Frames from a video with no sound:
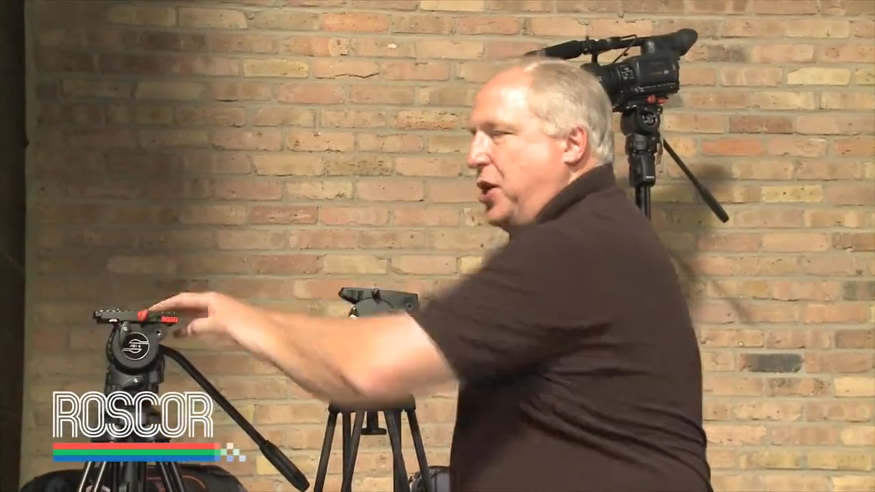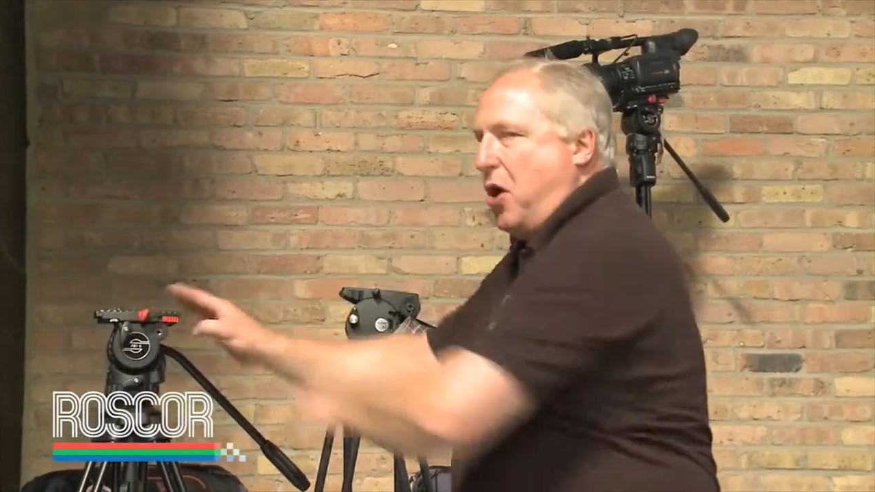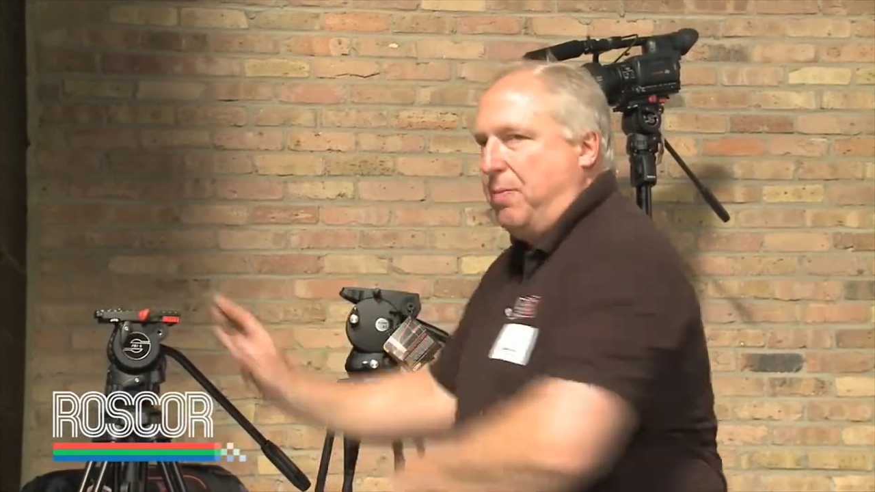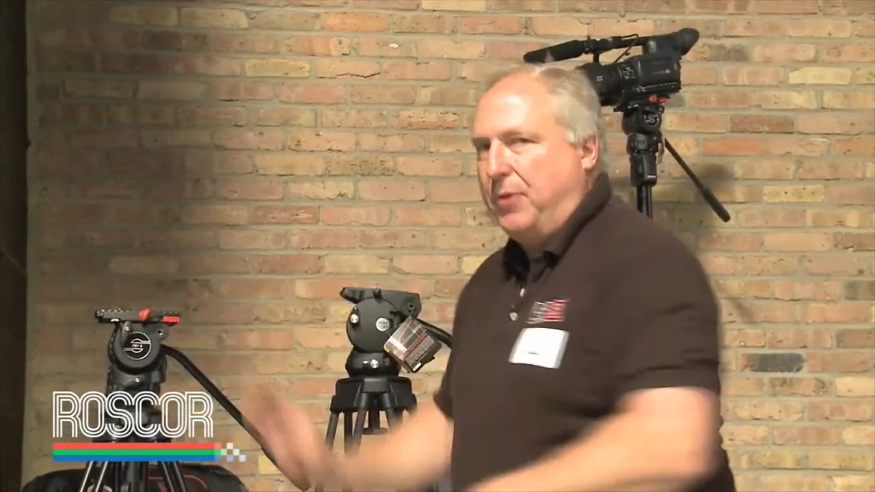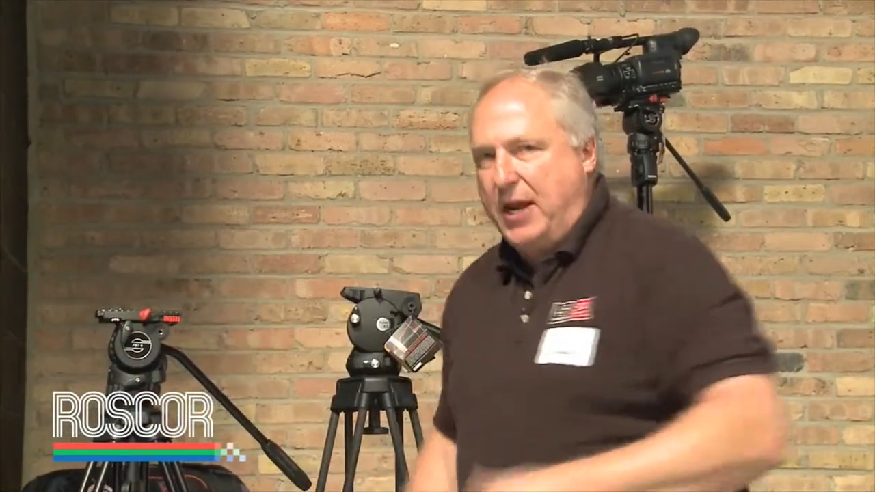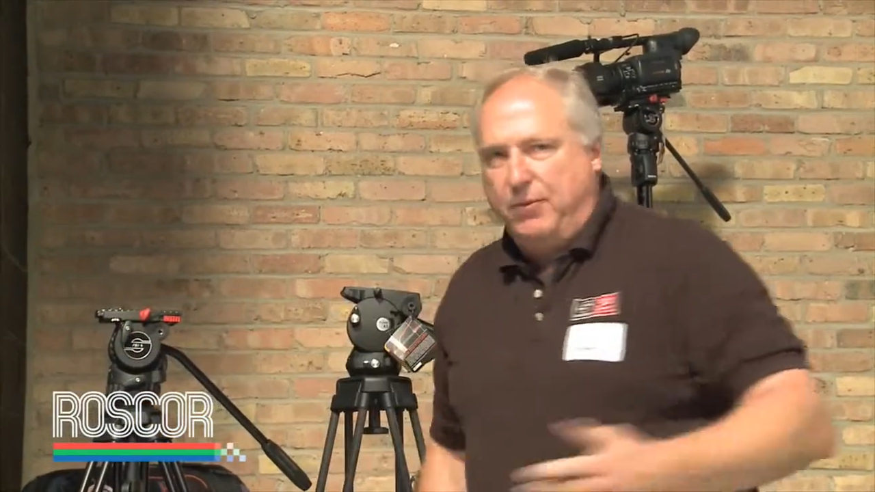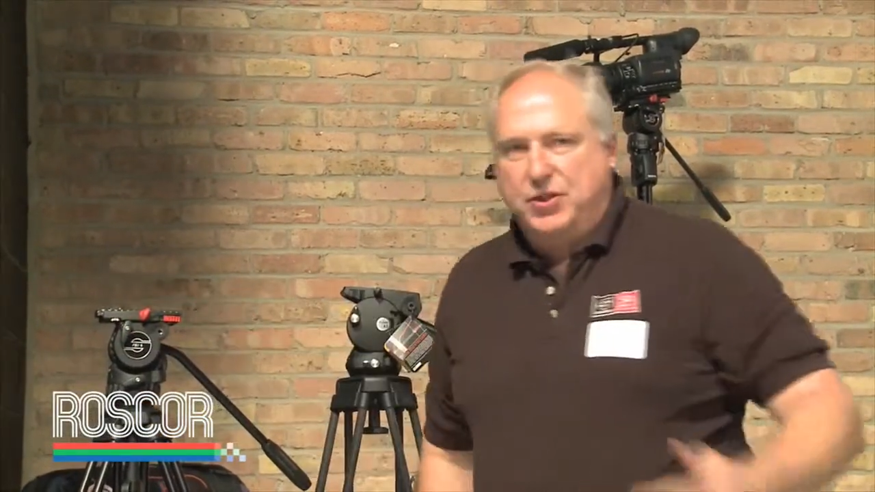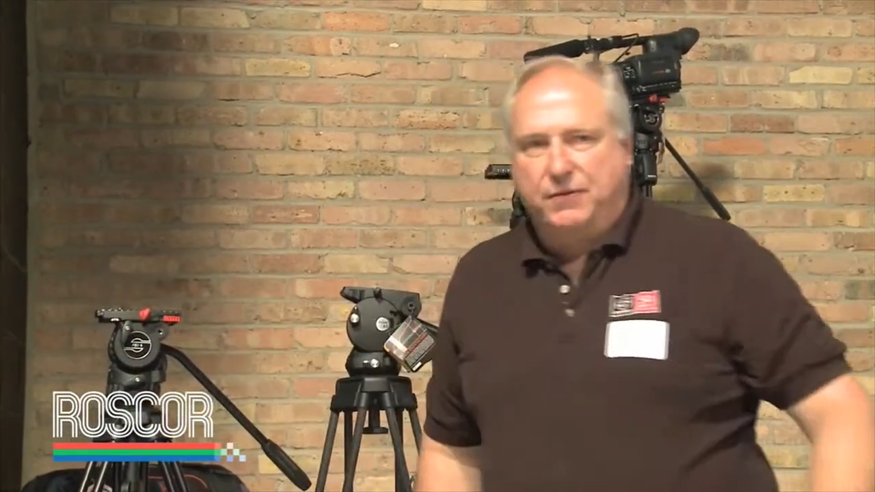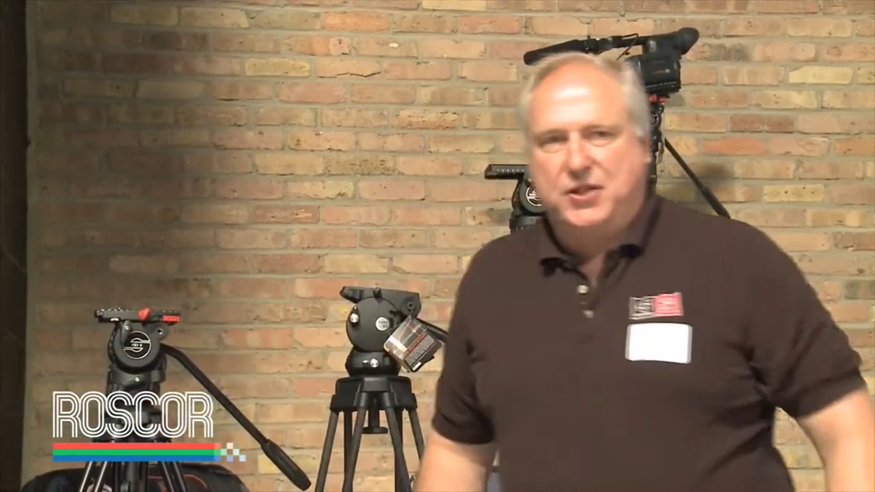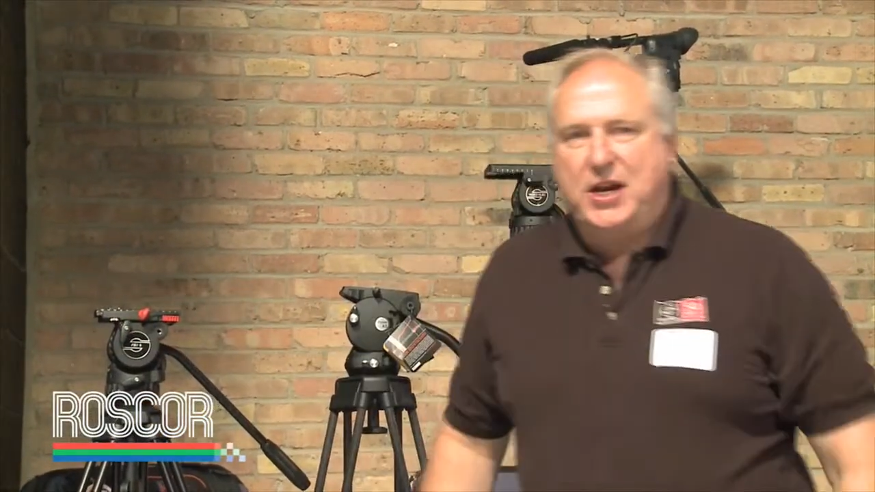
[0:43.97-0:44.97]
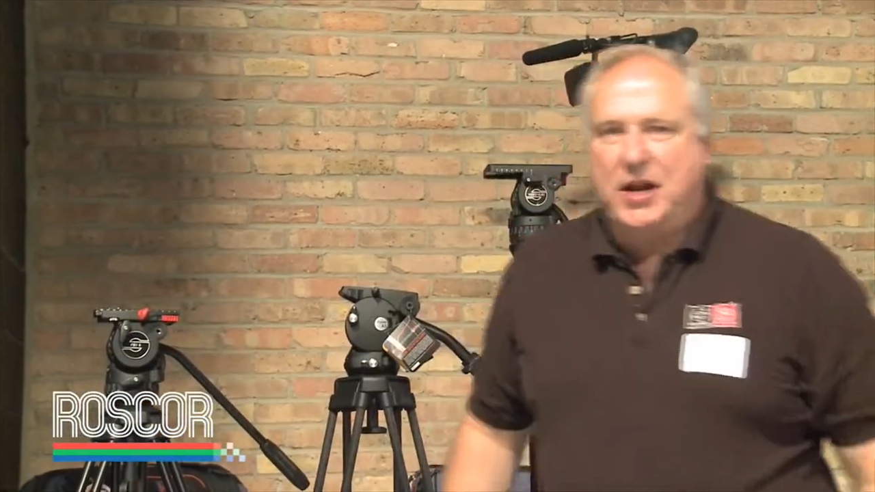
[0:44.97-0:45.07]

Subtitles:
and go plate, which you've seen